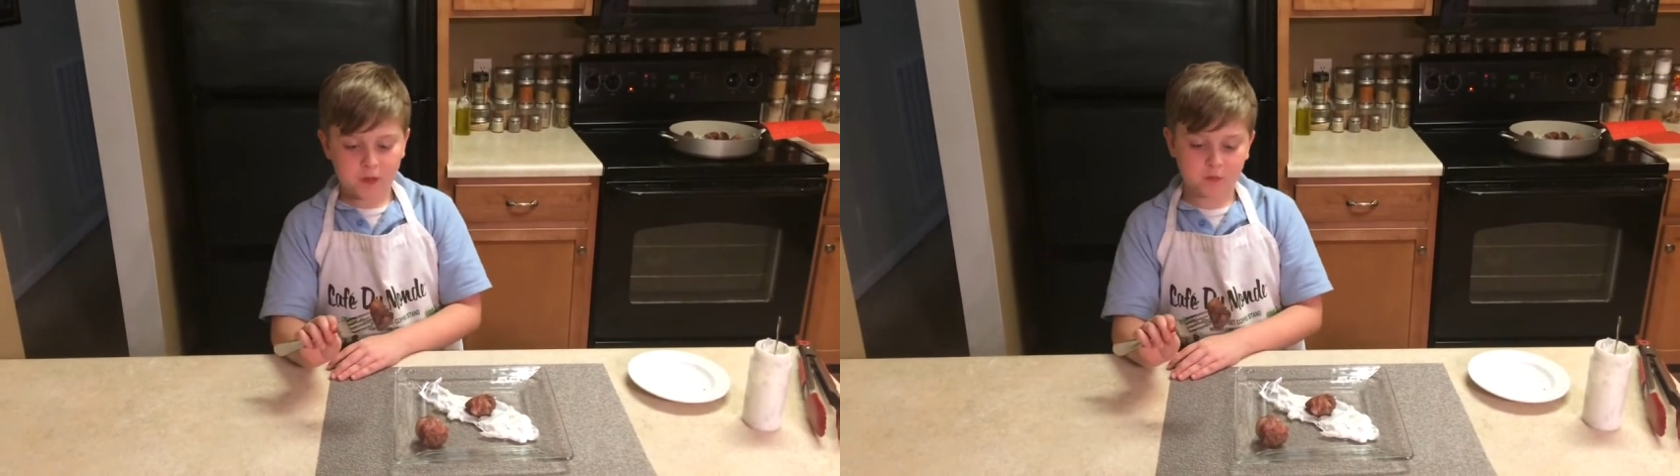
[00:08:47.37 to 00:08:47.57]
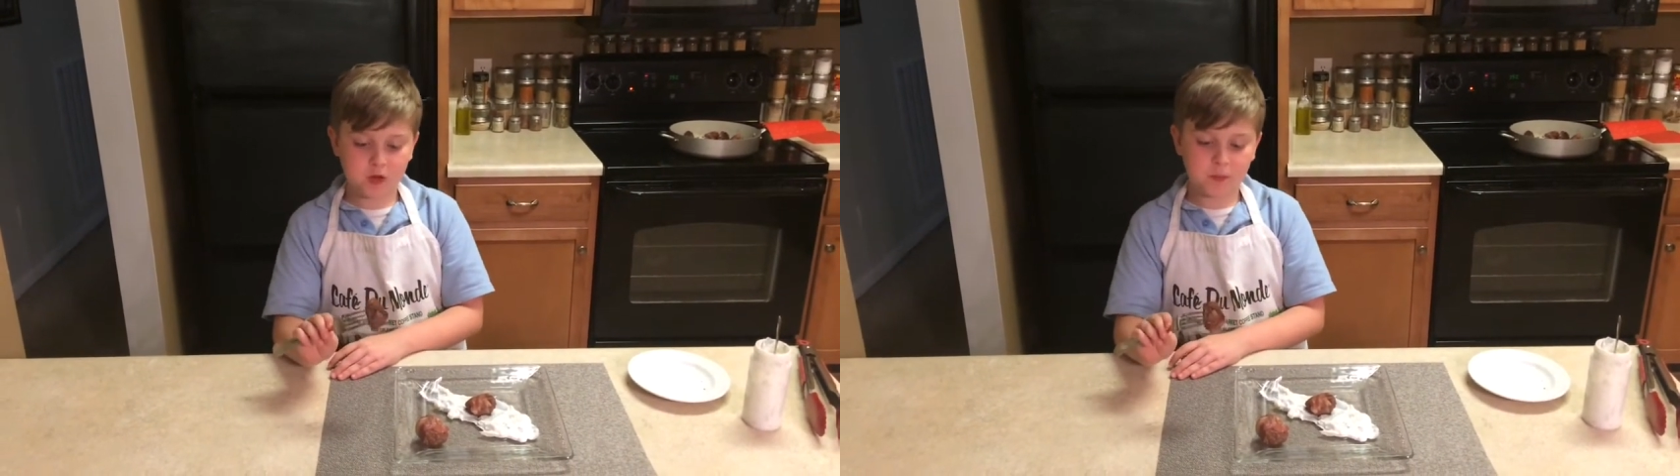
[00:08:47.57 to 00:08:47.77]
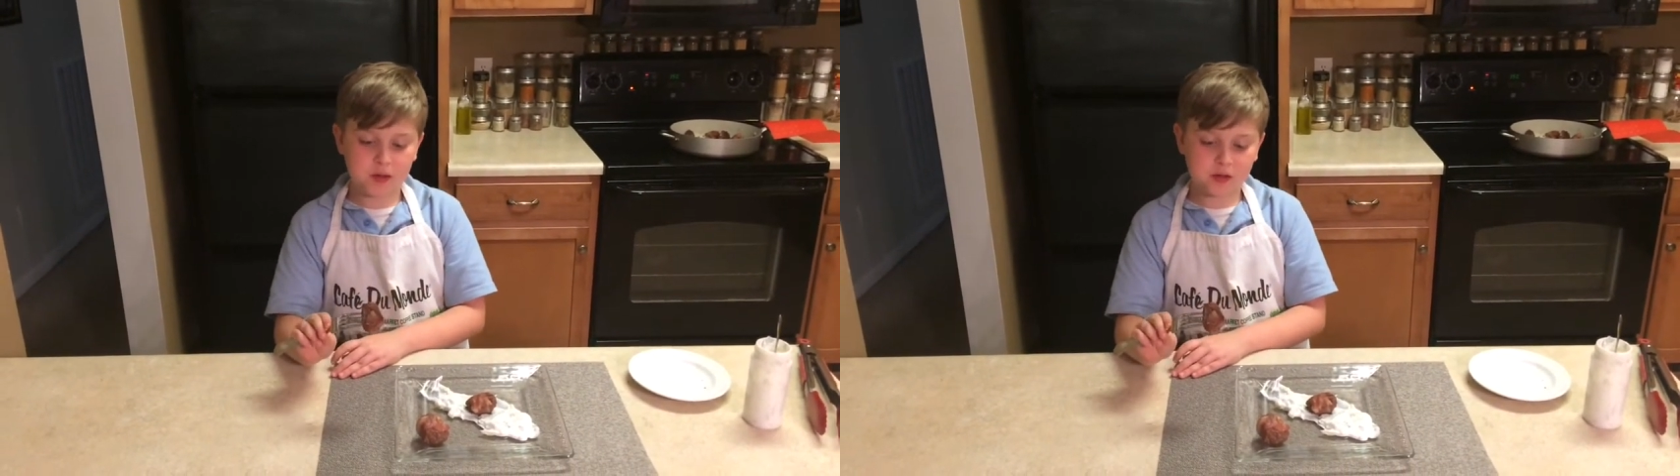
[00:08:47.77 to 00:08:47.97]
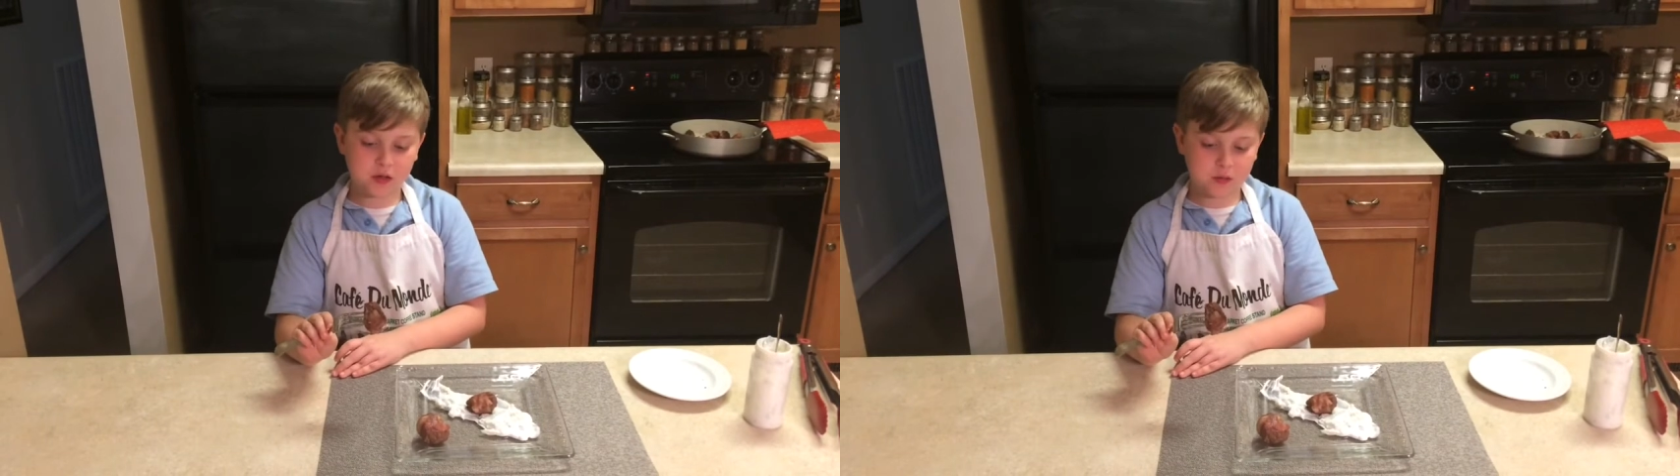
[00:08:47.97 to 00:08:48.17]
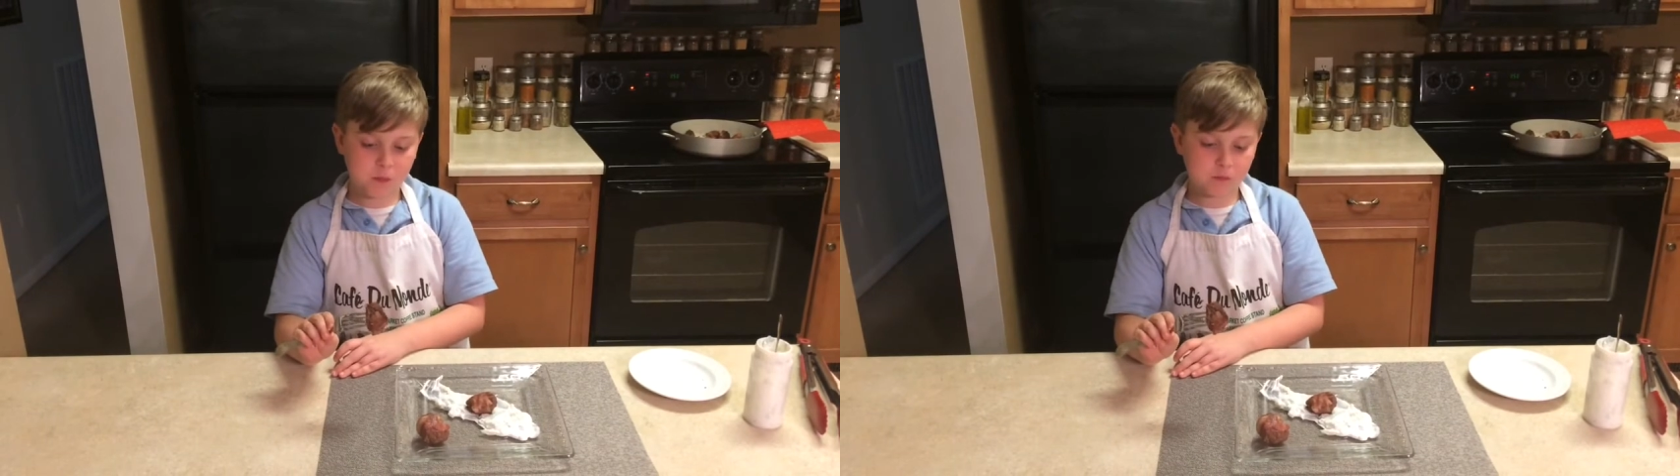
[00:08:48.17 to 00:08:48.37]
and the
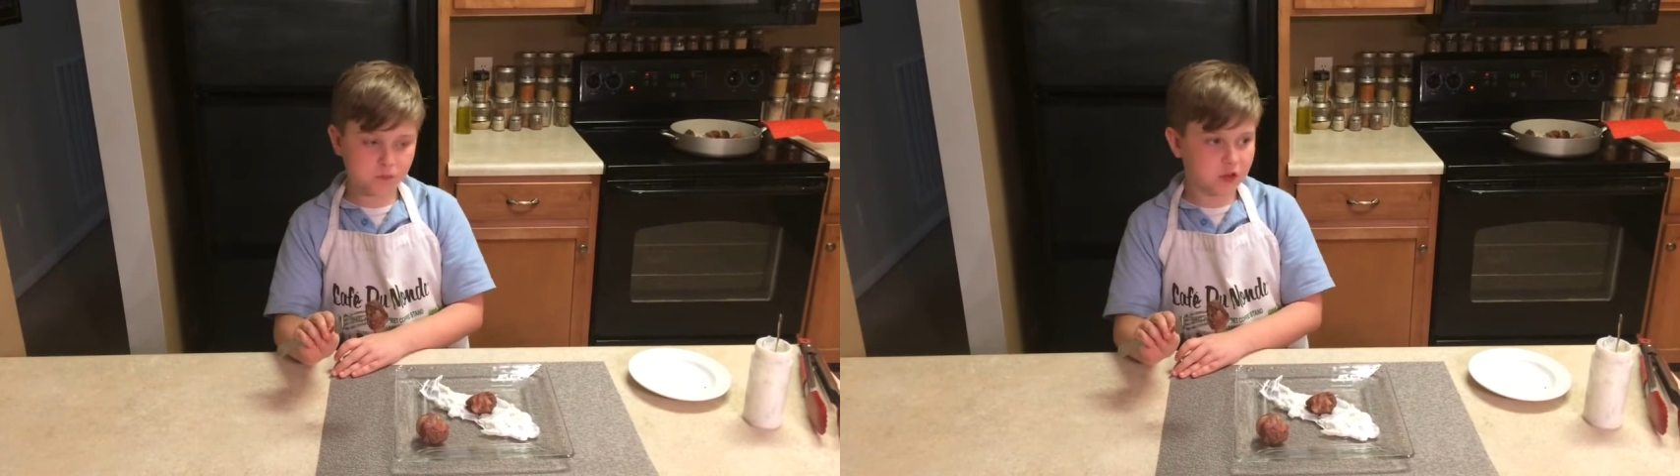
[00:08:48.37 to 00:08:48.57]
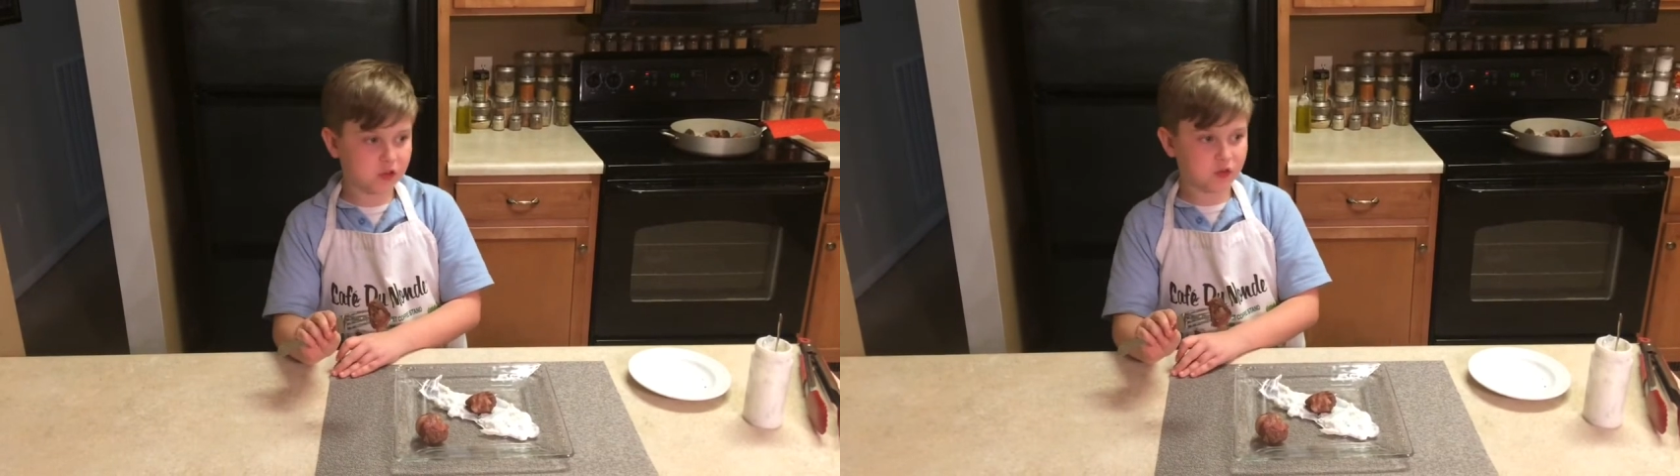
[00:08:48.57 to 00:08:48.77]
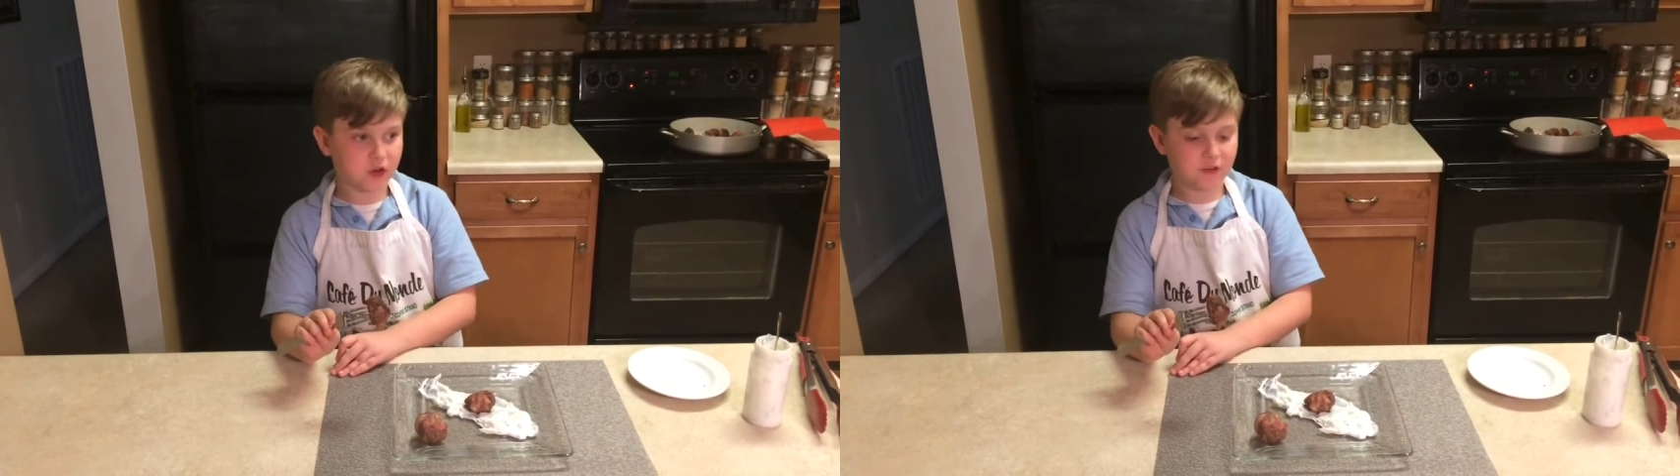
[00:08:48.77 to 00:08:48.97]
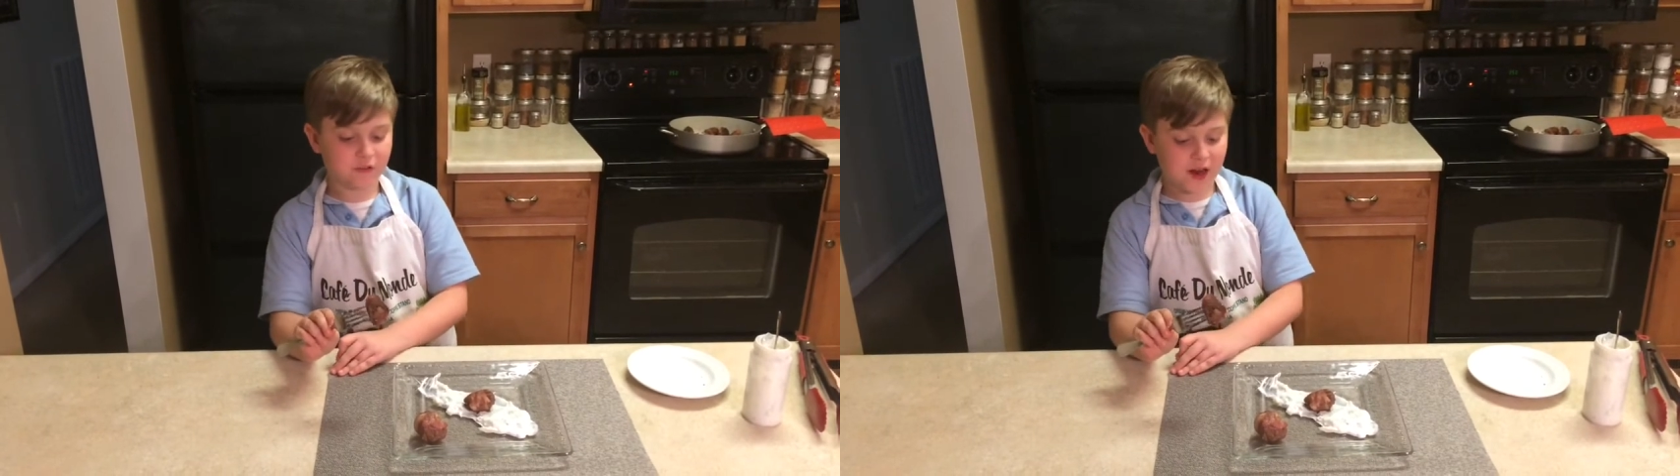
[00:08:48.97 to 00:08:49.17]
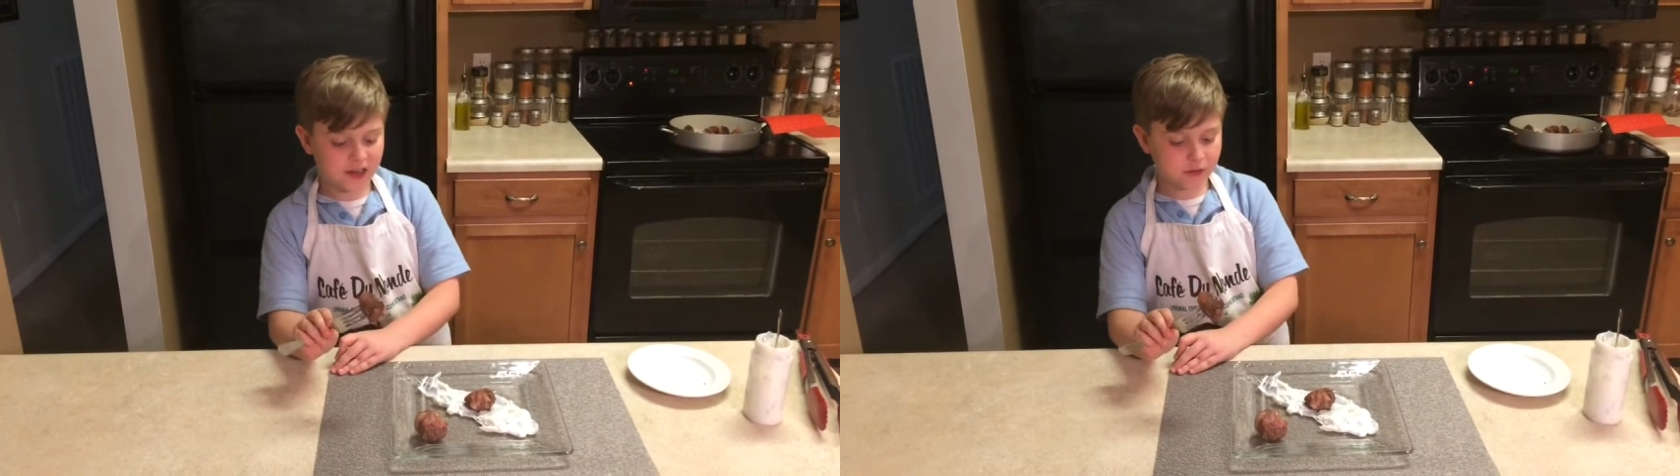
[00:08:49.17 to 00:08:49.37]
bacon is very
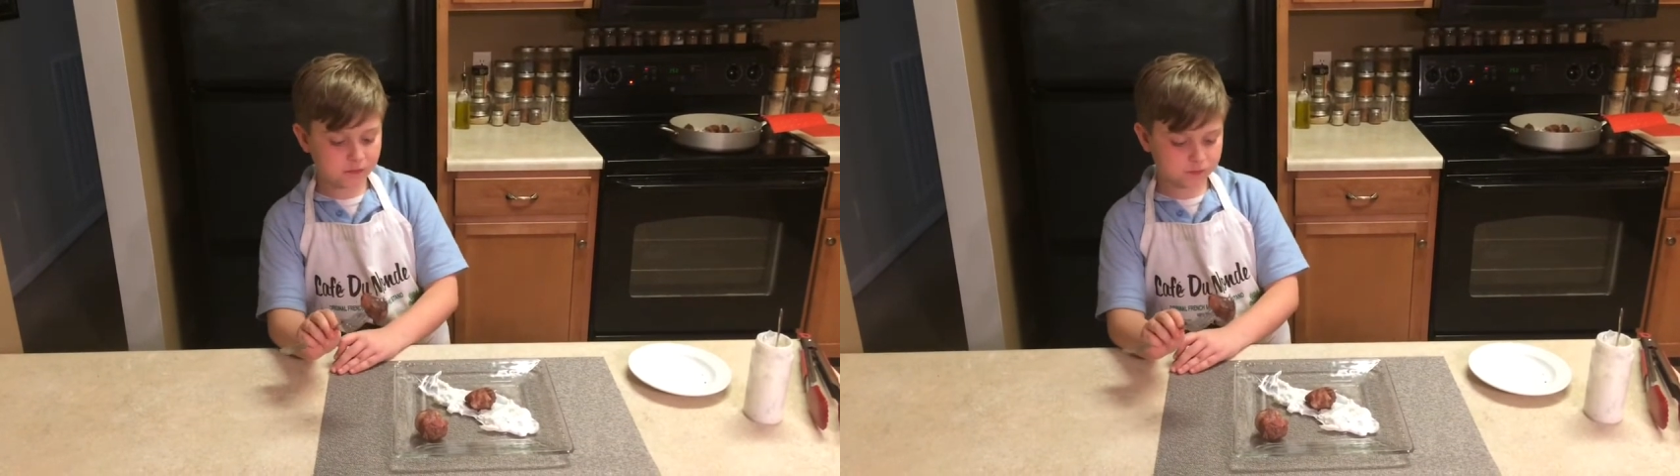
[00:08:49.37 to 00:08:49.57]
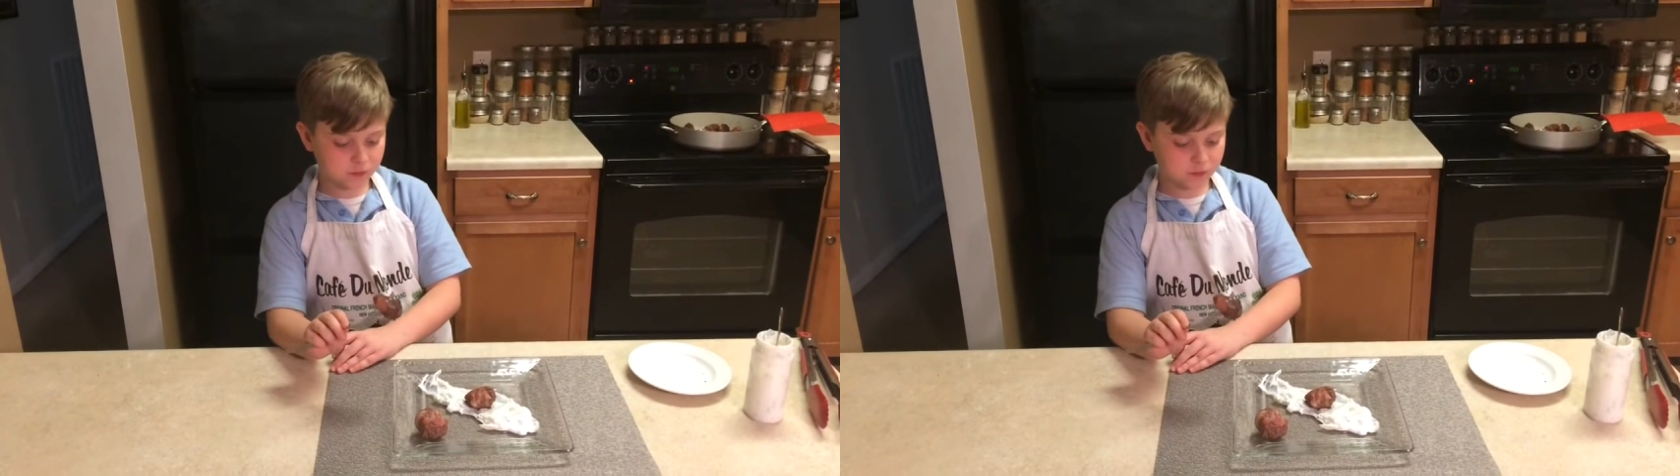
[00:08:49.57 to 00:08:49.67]
fatty.